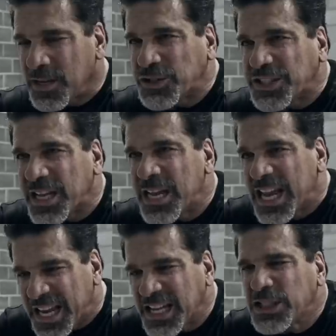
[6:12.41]
in order to
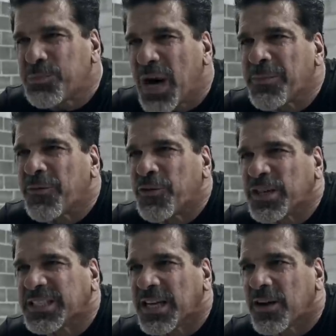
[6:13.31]
leave no evidence
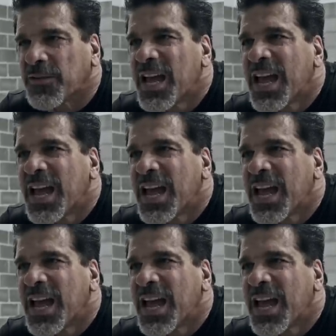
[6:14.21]
of his